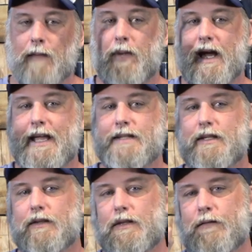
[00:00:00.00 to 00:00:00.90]
But here's
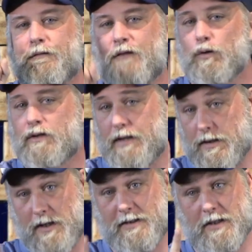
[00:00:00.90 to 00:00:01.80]
the, the filter that
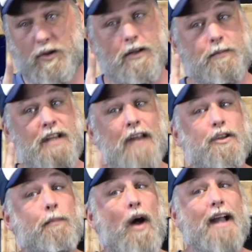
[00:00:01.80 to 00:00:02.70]
Jesus said you've got to judge
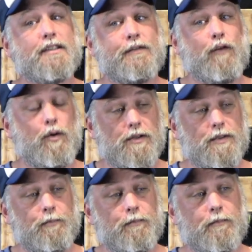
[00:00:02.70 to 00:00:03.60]
it by its fruit.
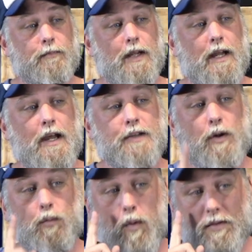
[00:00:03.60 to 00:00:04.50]

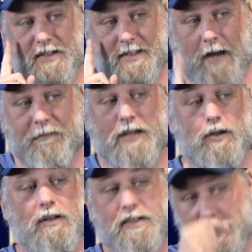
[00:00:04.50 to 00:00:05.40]
So, what the stuff that
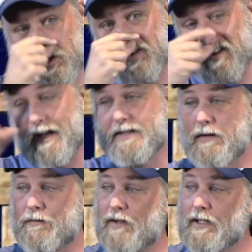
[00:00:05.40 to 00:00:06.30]
you listen to, is it
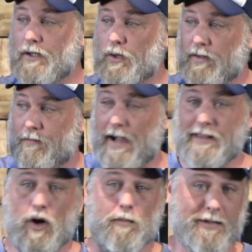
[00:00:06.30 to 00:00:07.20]
filling you with
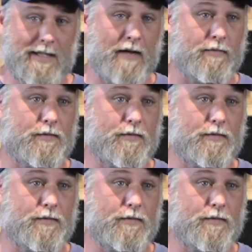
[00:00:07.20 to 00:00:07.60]
faith, hope, and love?